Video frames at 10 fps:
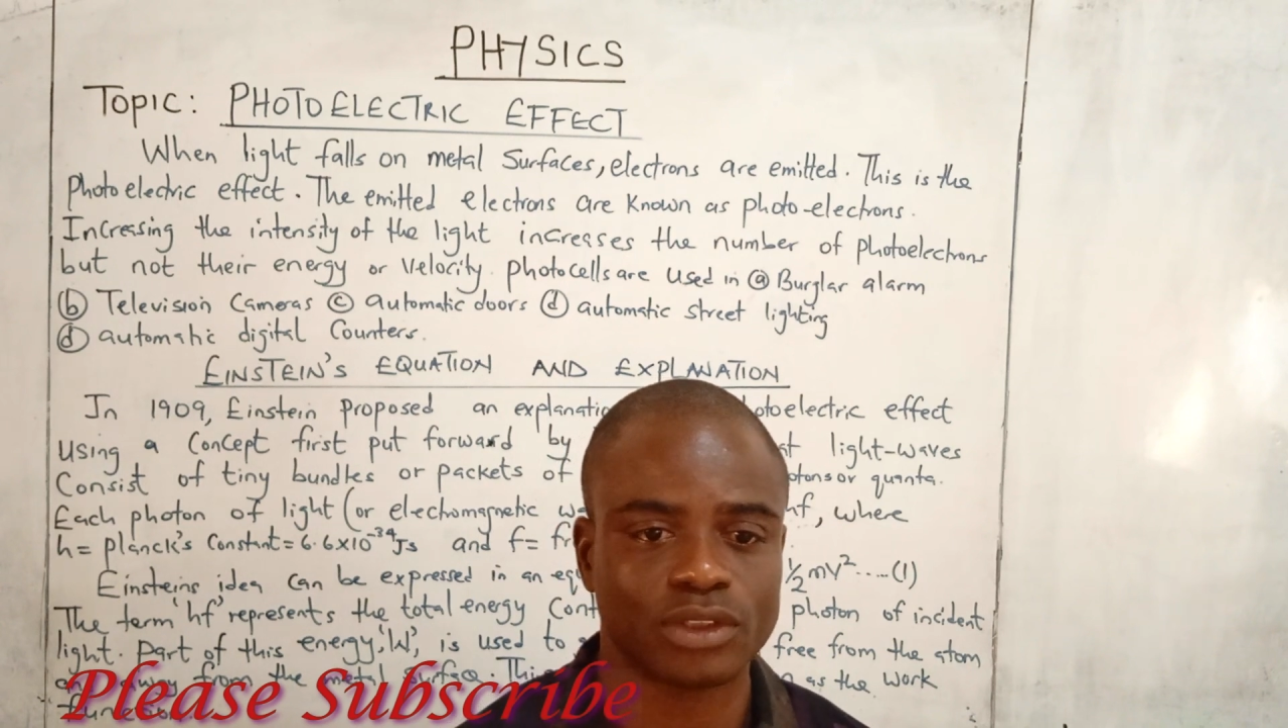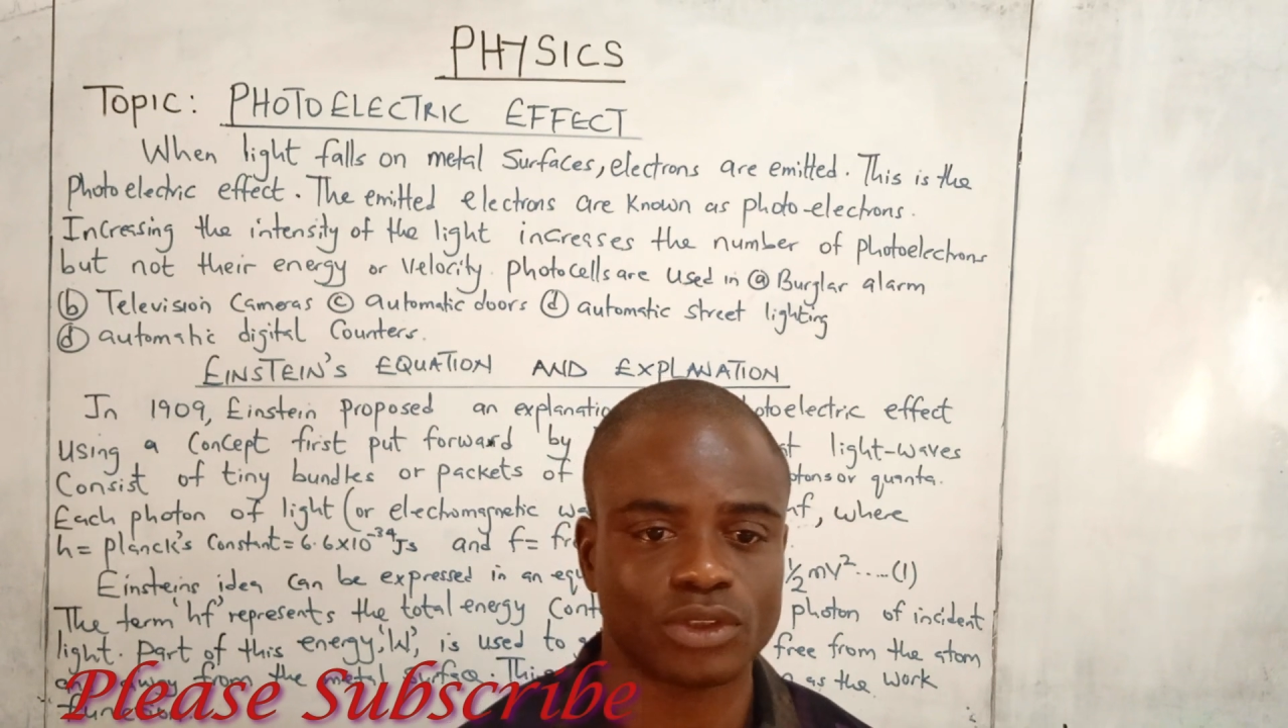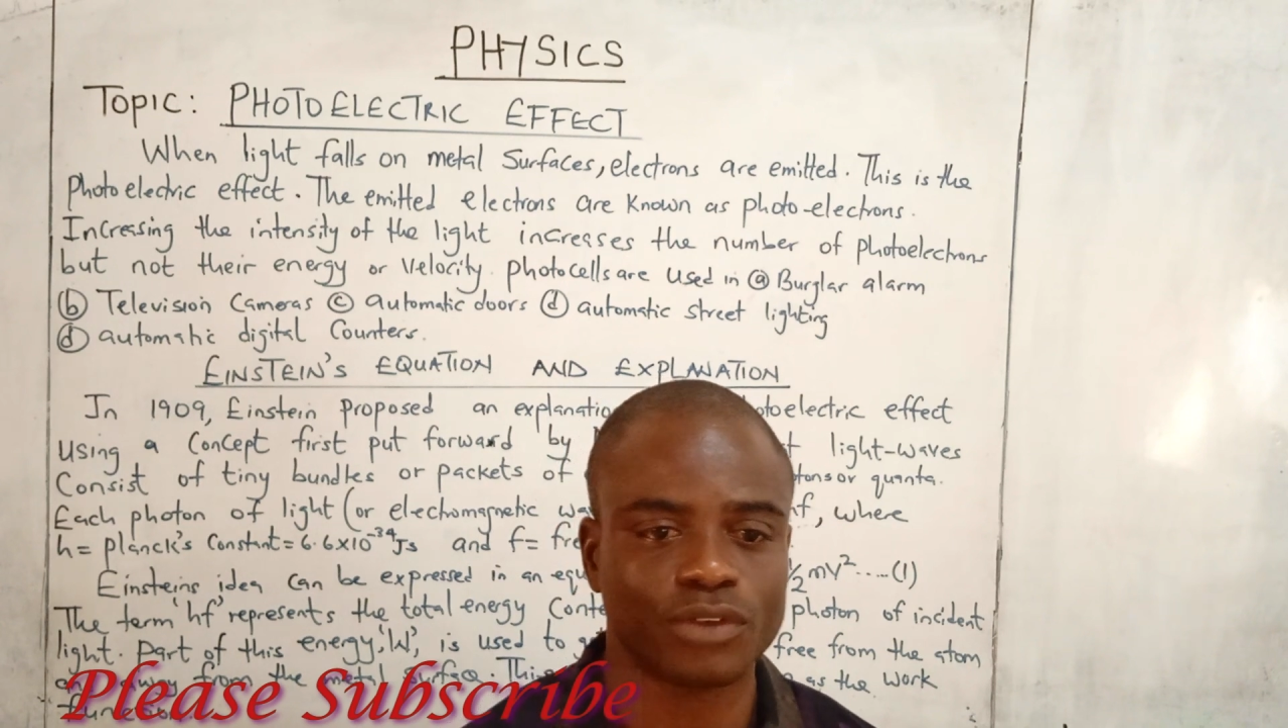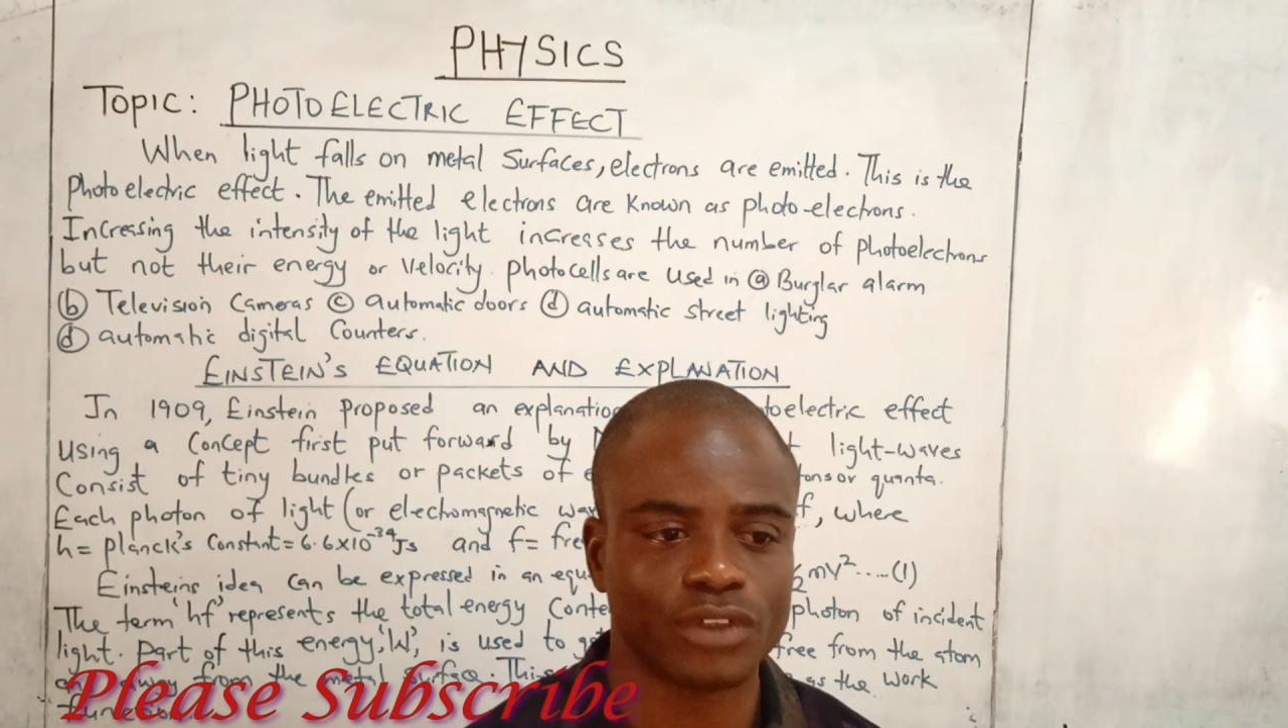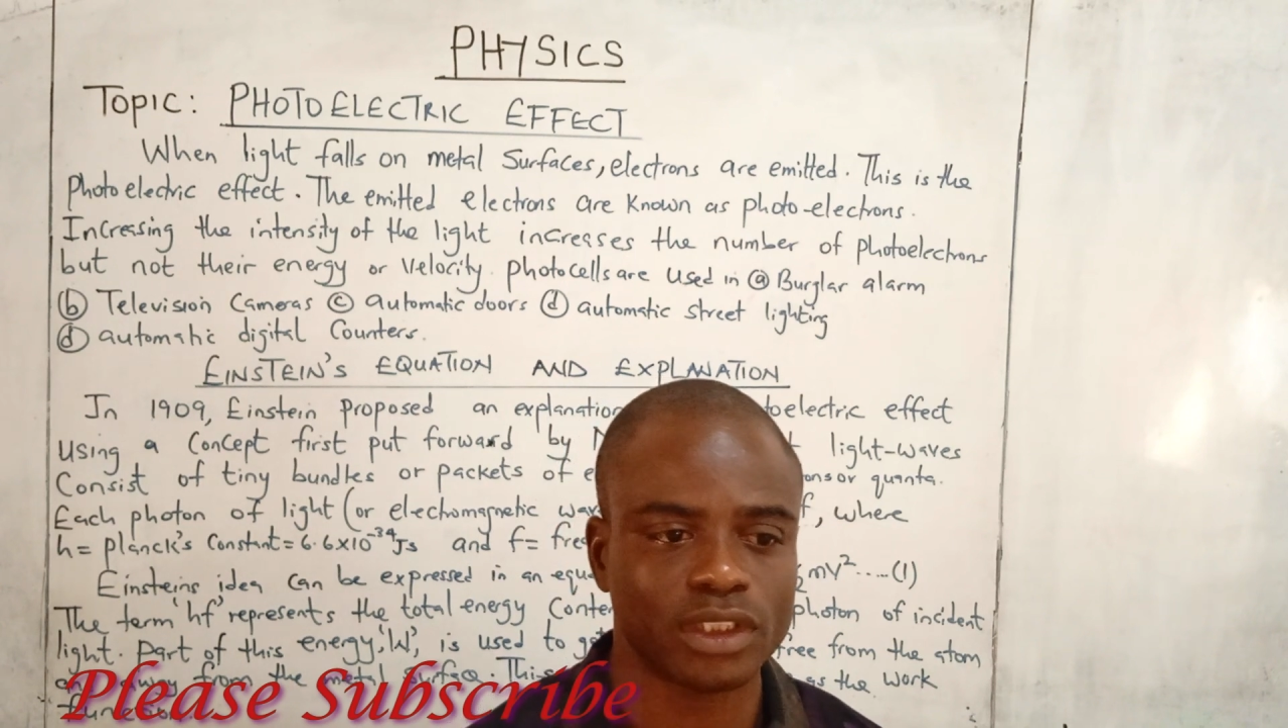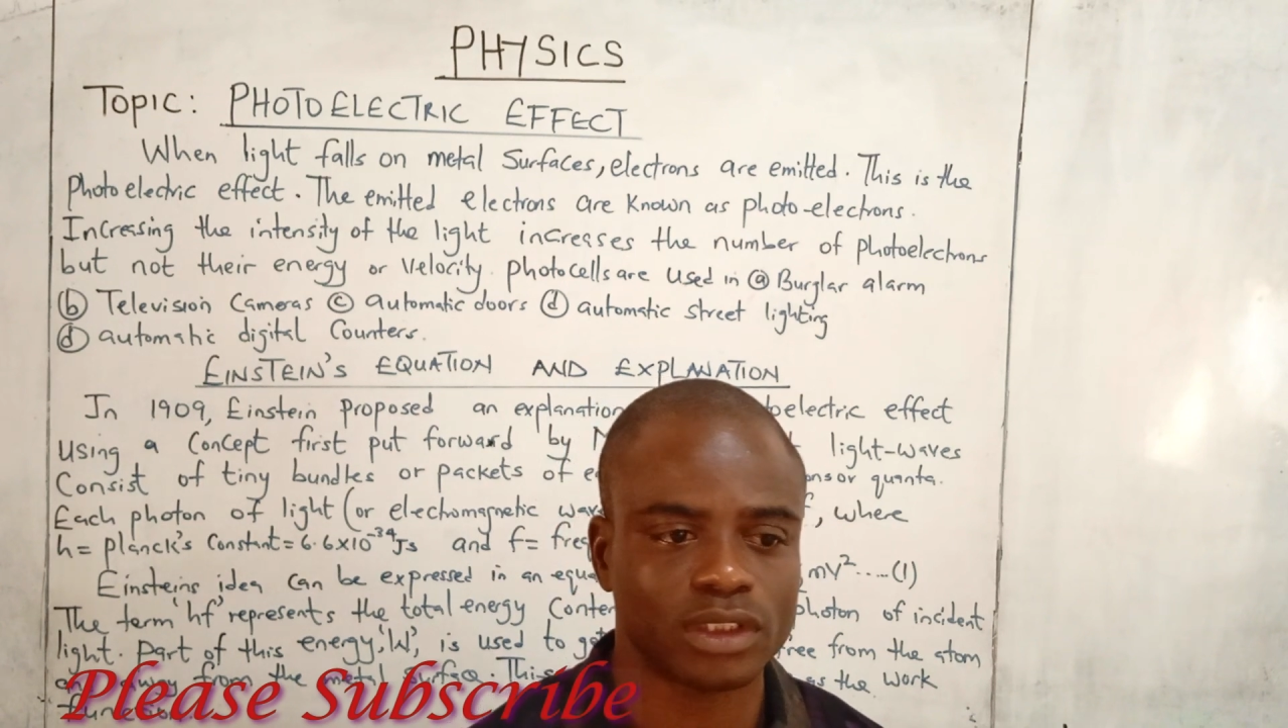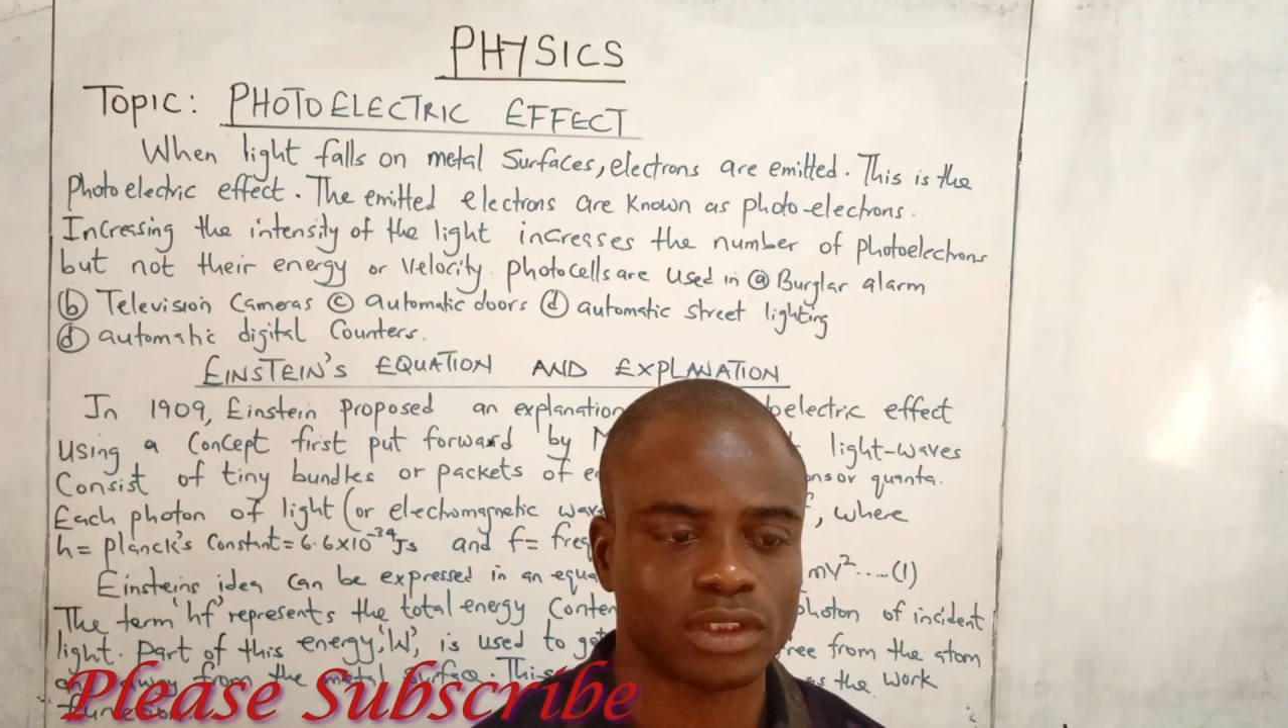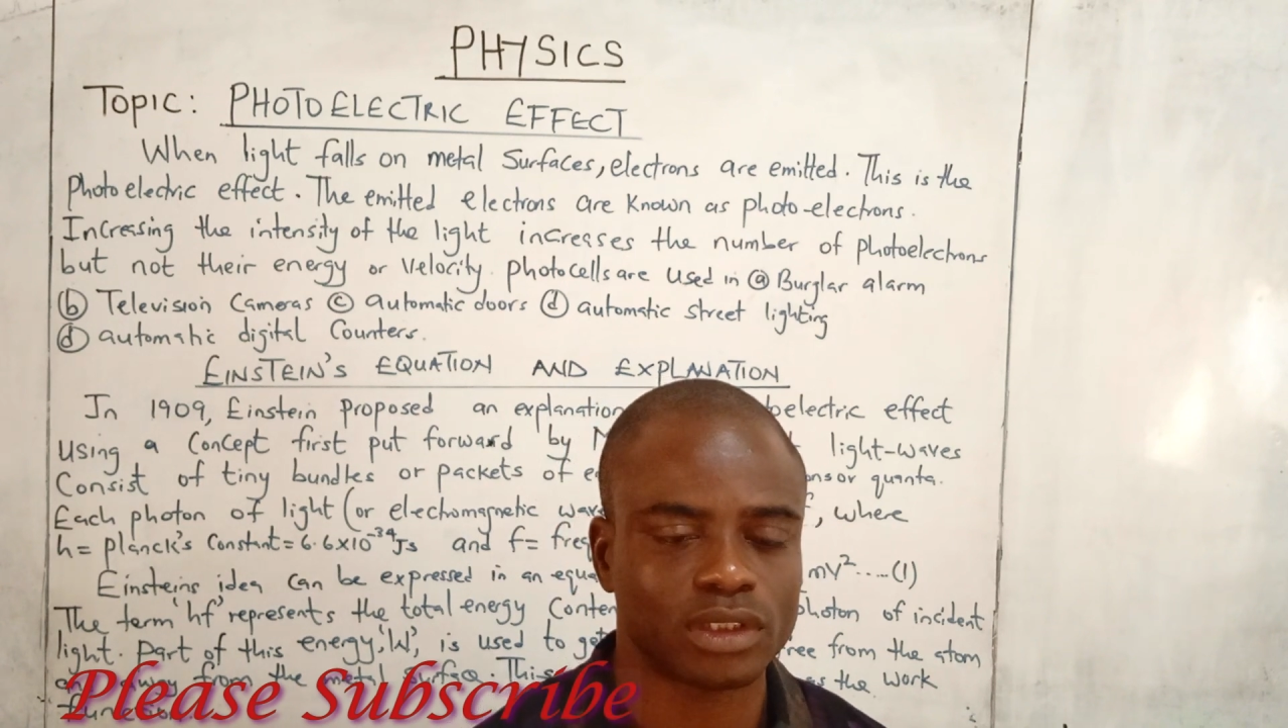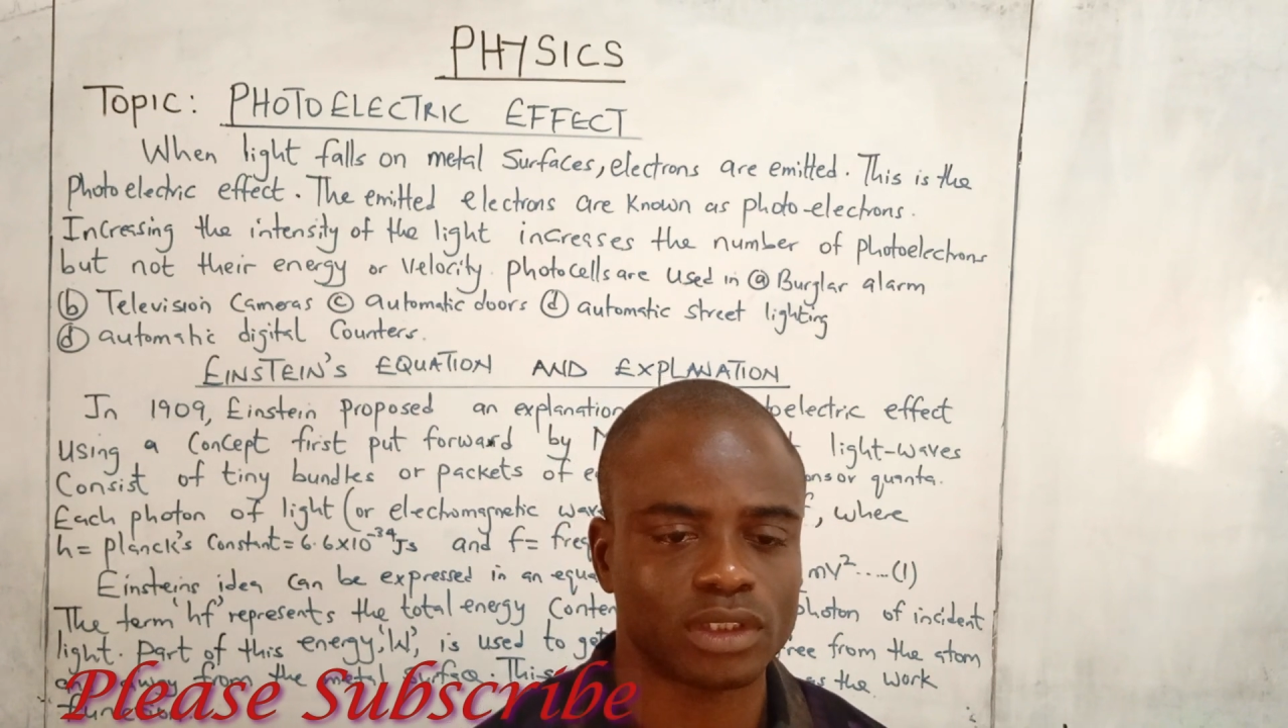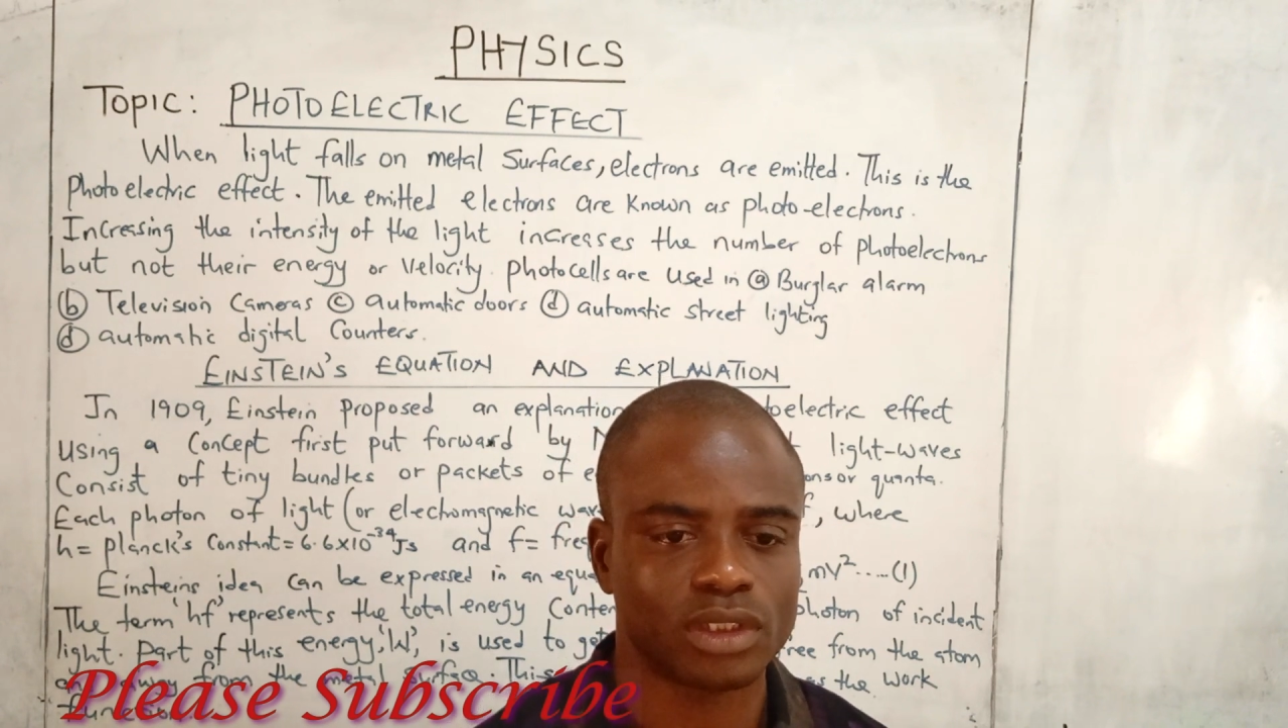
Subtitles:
surface